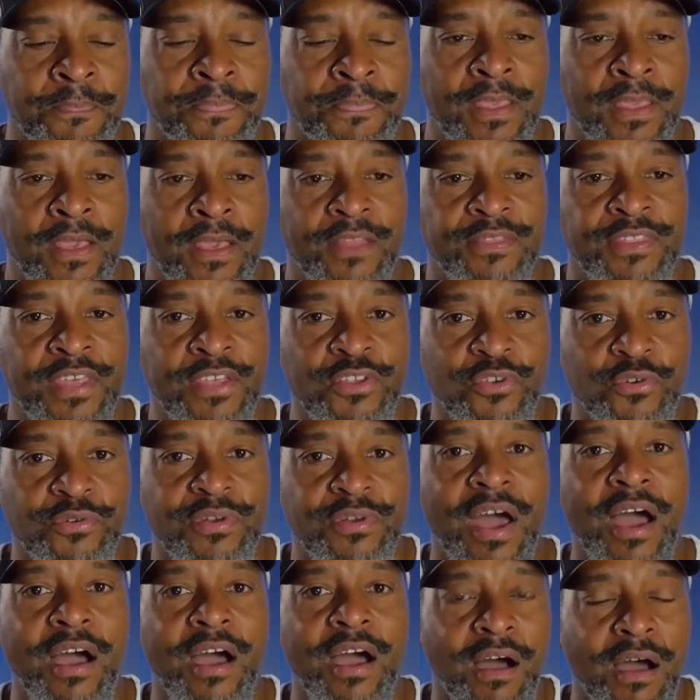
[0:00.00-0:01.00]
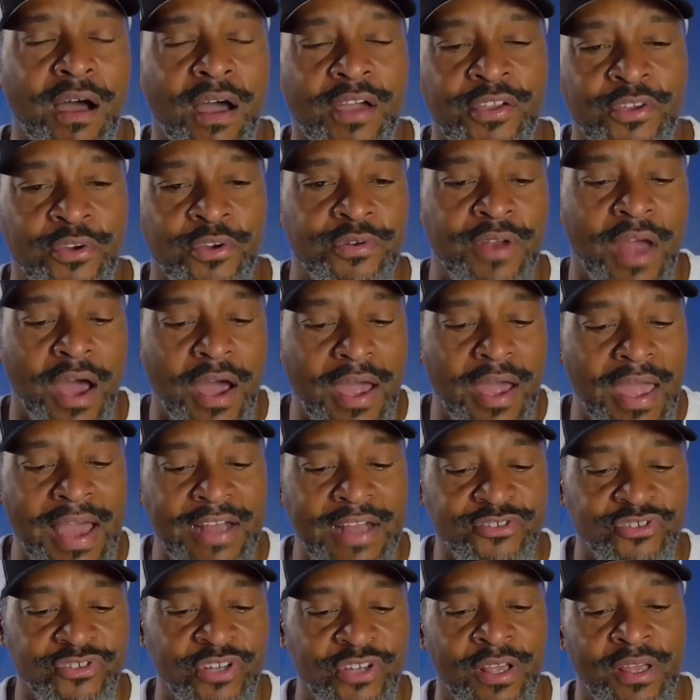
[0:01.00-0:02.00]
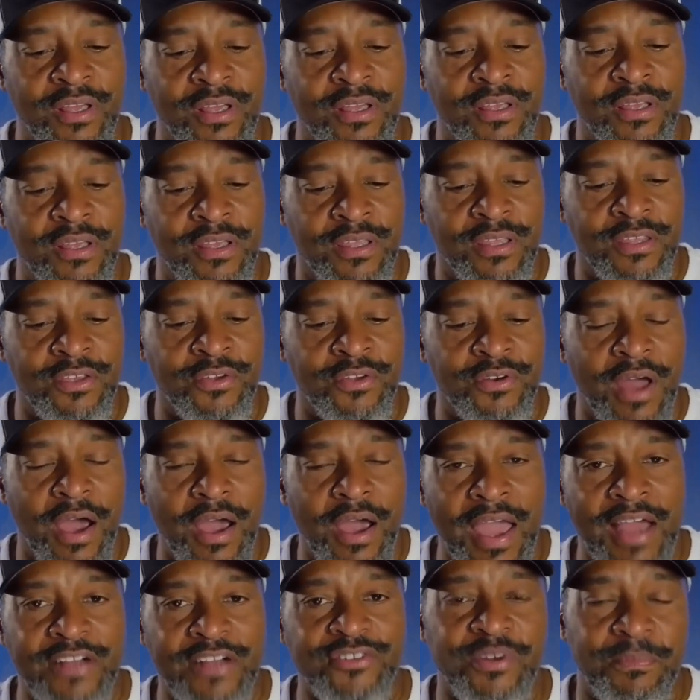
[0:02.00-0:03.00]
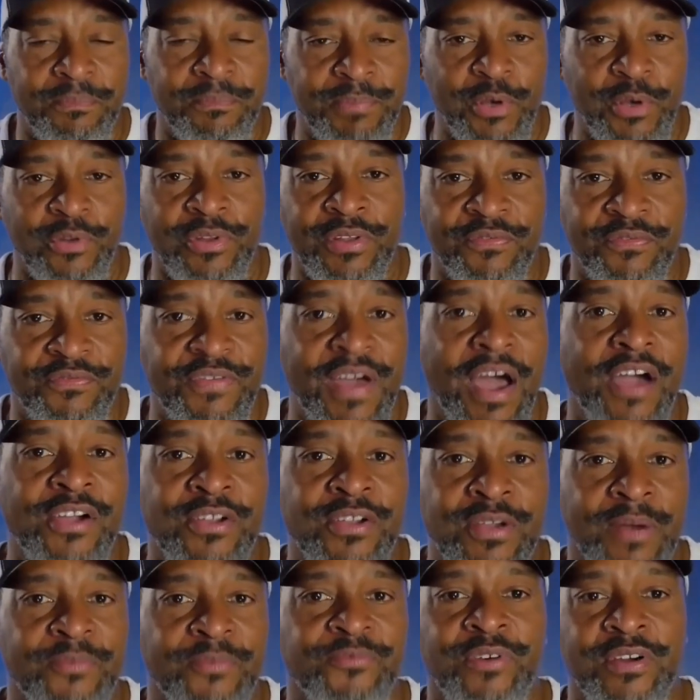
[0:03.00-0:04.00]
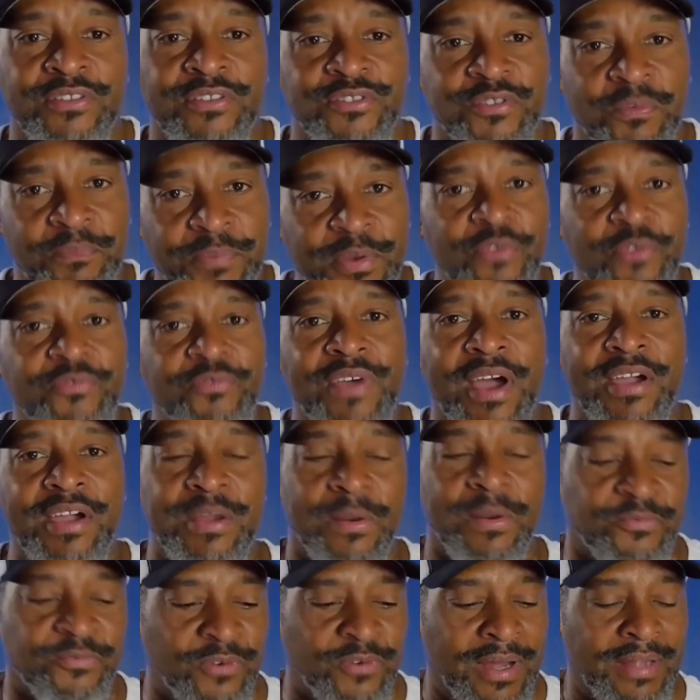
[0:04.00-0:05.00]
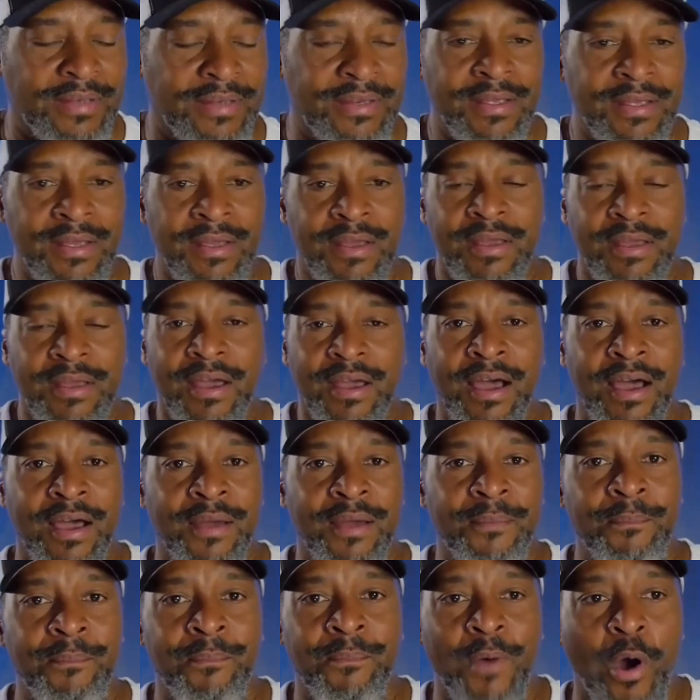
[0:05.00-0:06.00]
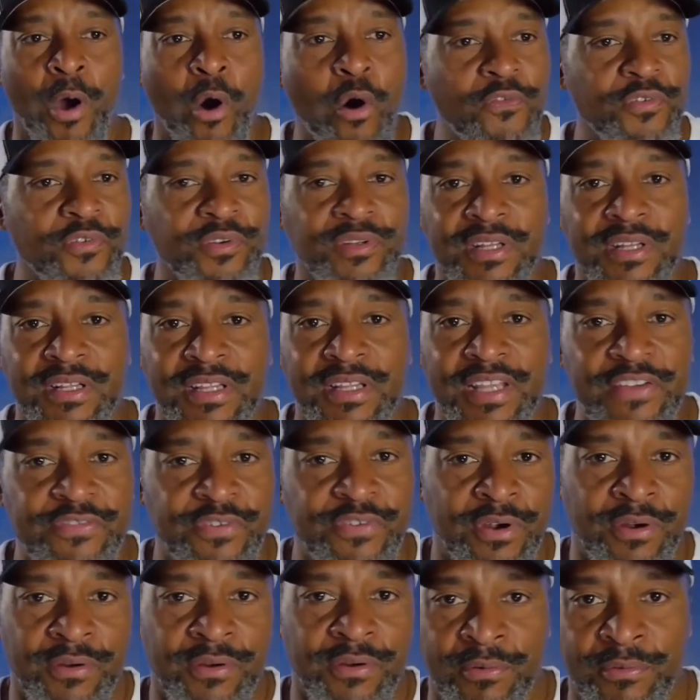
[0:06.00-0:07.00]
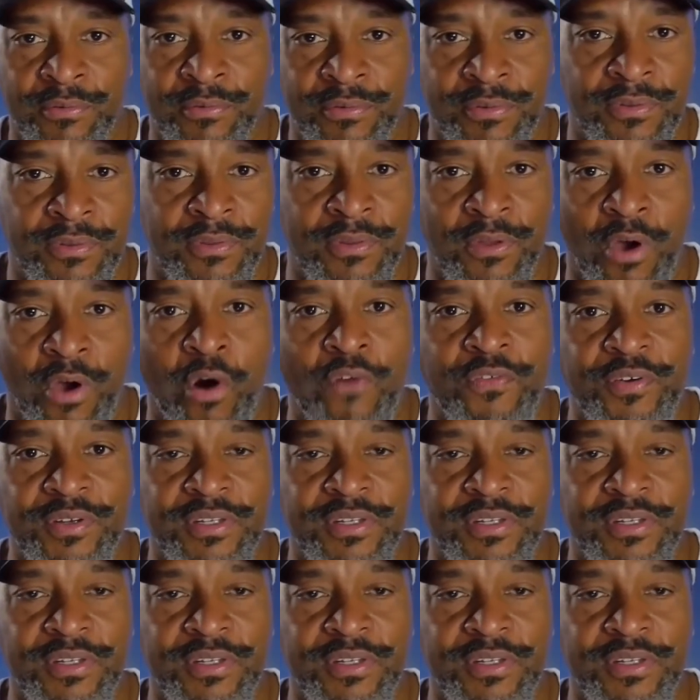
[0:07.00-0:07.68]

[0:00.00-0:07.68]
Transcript: then you're not actually building value up front. So build value up front. Over deliver, over